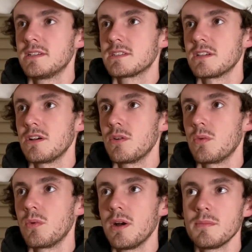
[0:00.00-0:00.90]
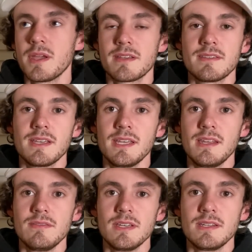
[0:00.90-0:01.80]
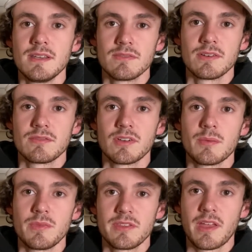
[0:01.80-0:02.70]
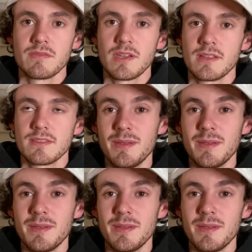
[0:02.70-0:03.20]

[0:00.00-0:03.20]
So what makes the EDV different from the step van?